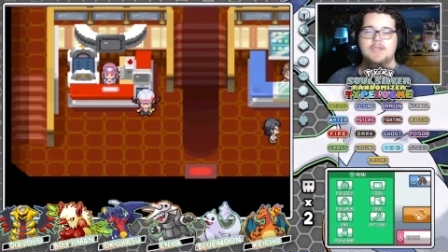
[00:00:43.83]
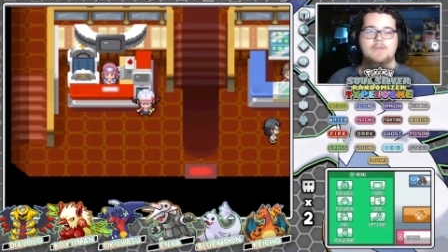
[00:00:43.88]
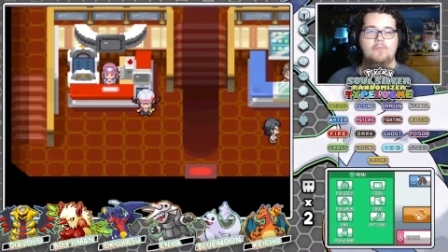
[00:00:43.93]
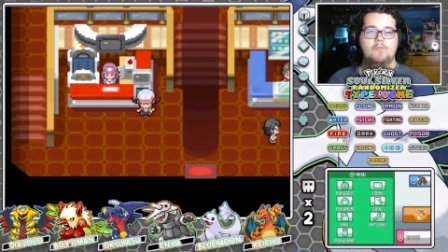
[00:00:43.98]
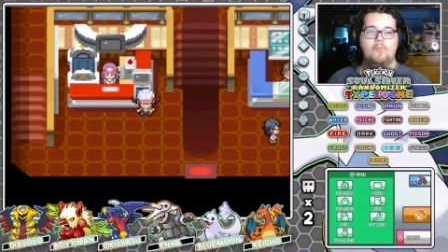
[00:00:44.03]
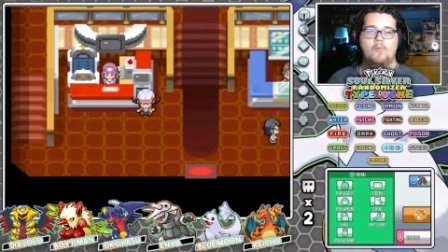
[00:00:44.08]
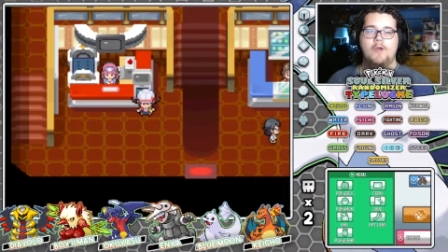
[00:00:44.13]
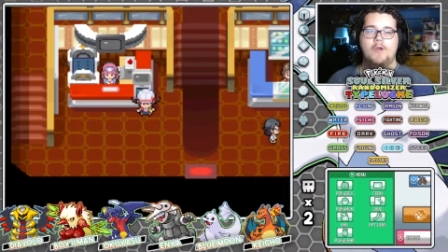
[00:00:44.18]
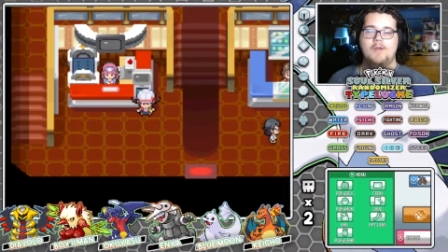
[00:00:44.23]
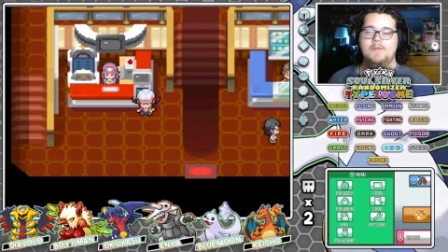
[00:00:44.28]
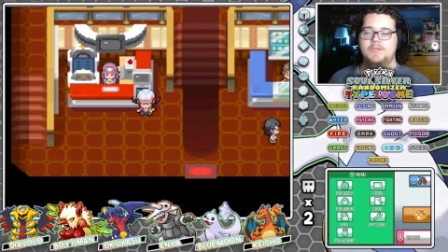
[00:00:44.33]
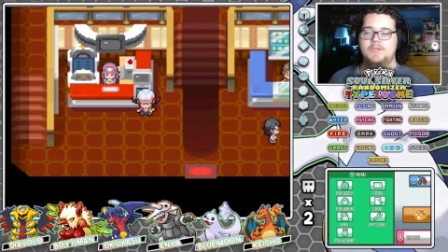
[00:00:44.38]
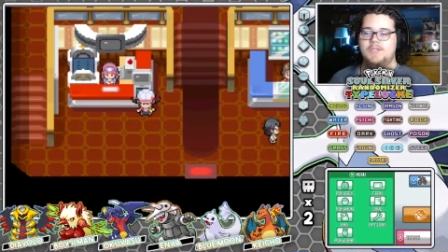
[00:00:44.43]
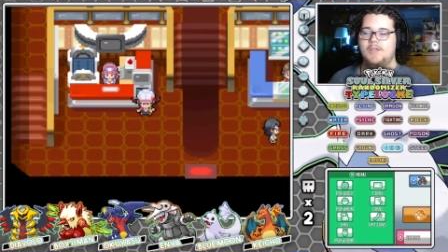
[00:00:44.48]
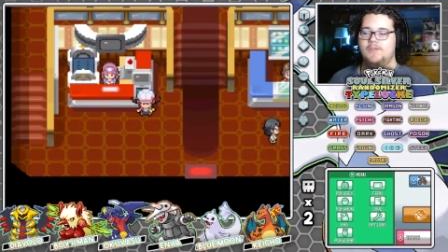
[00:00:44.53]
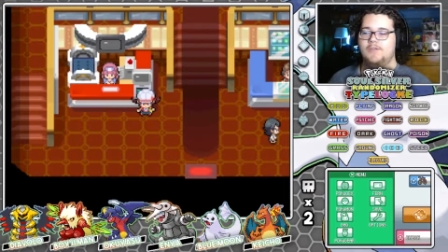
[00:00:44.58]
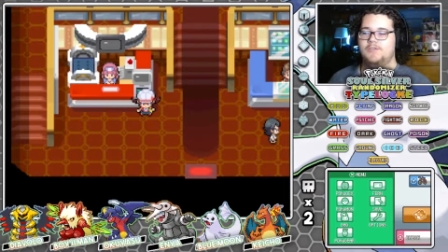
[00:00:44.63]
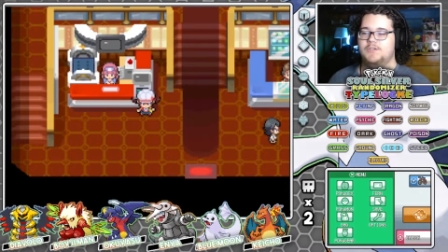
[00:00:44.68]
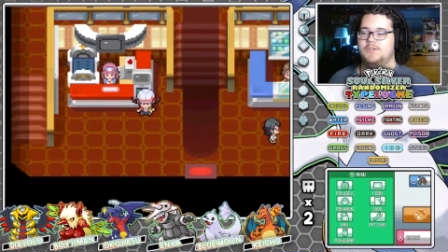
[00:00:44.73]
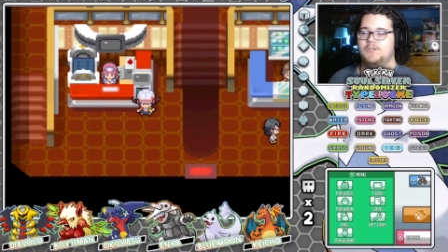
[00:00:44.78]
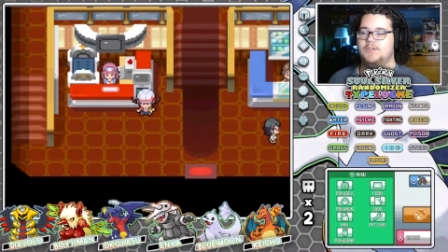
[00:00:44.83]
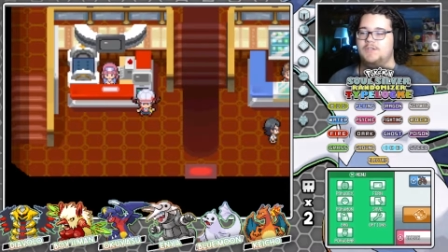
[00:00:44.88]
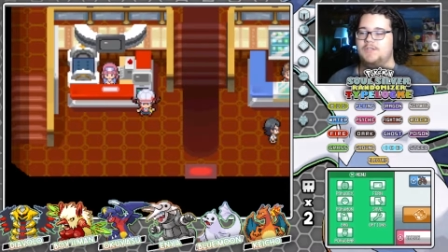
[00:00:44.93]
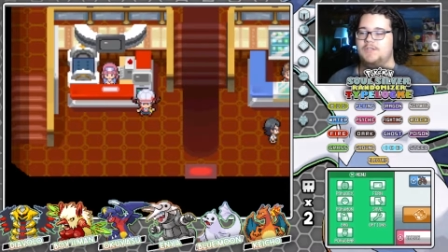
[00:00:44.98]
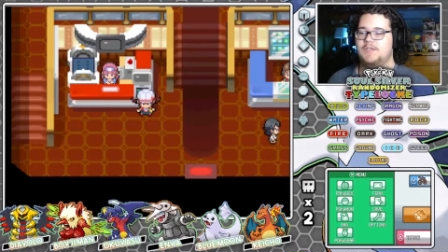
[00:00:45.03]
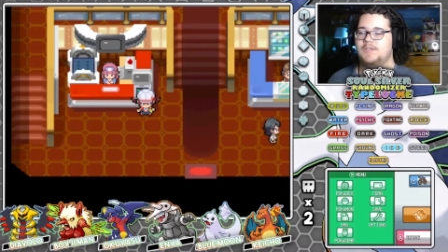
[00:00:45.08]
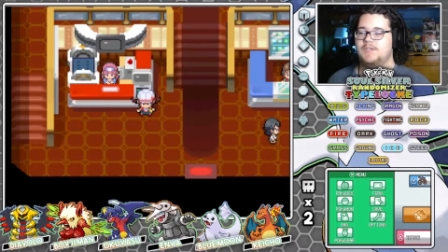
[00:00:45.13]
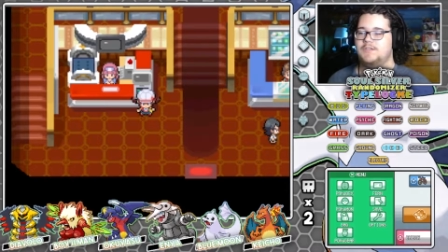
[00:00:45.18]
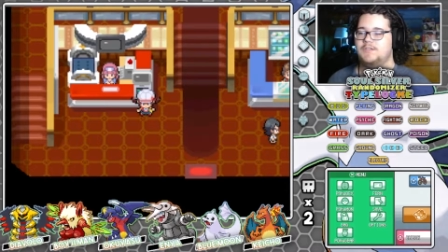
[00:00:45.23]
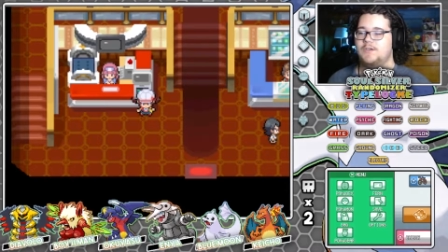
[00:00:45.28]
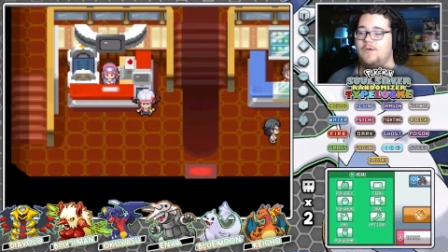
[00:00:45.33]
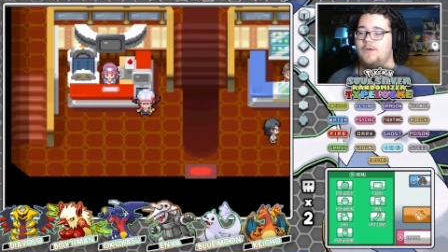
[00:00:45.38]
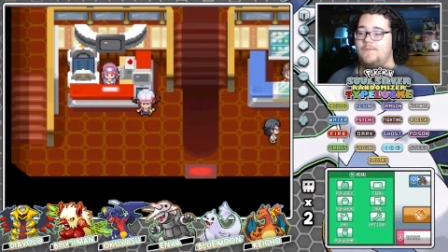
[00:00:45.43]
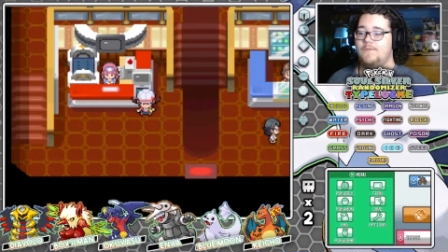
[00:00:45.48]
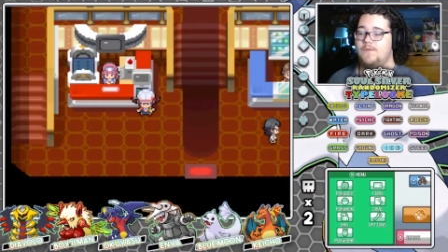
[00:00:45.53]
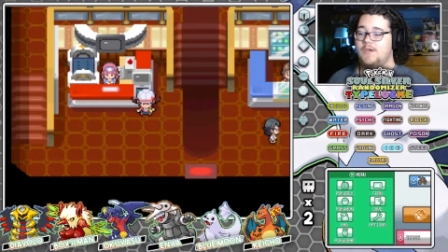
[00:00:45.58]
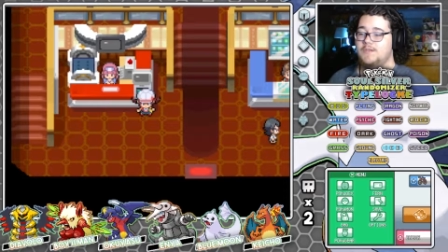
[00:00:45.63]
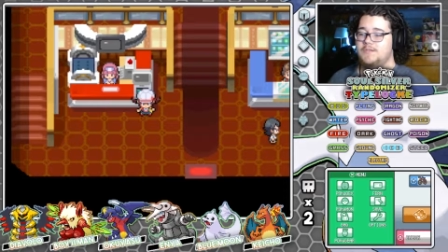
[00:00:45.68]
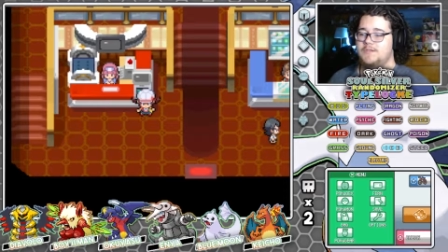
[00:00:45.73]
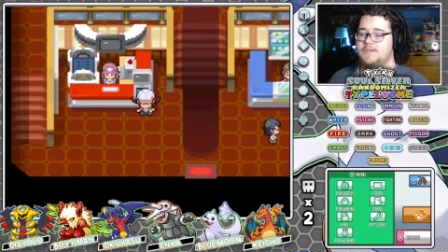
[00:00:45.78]
We're going to be challenging the League. So if you
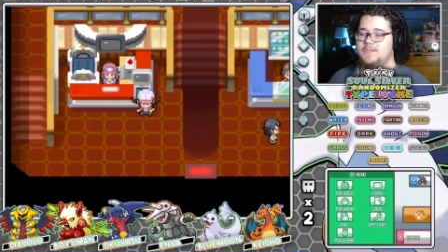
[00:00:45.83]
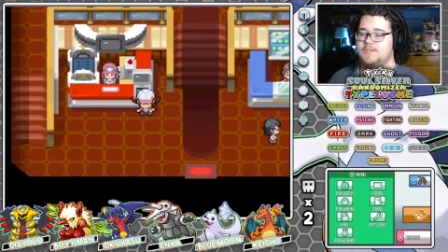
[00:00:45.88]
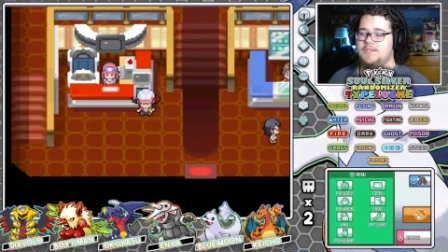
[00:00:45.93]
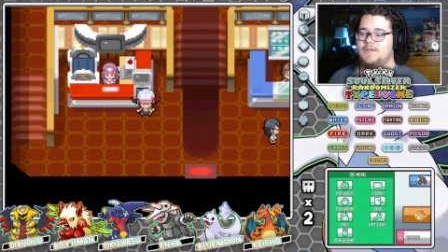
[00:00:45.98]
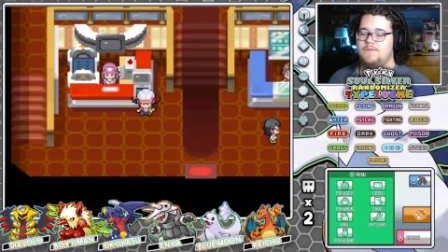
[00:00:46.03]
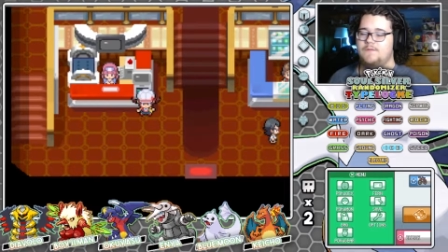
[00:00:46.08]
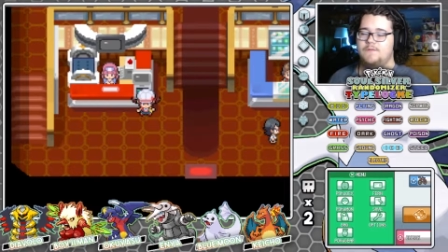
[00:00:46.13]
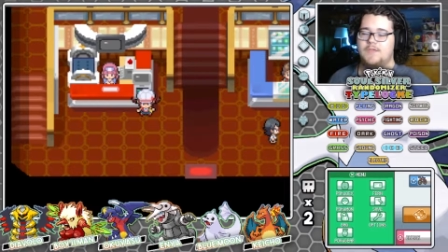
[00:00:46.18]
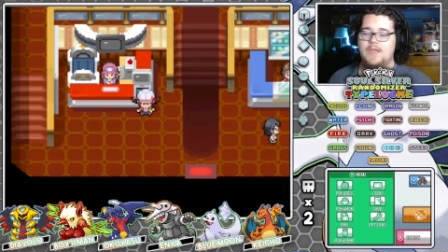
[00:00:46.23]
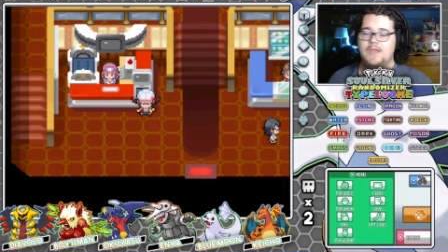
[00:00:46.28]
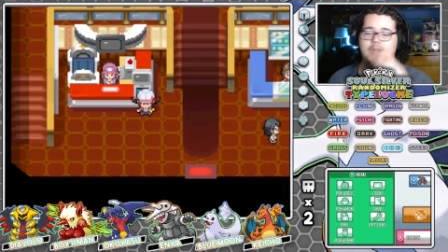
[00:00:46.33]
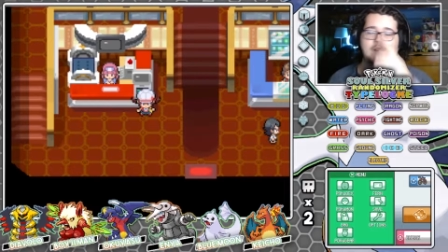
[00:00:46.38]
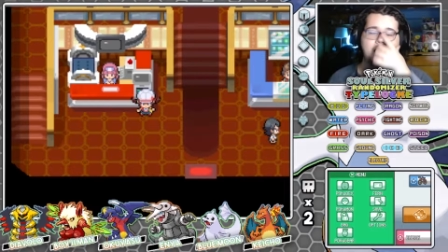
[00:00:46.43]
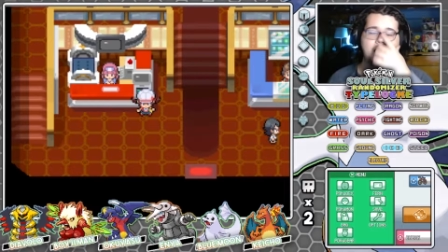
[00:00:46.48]
guys are excited for that,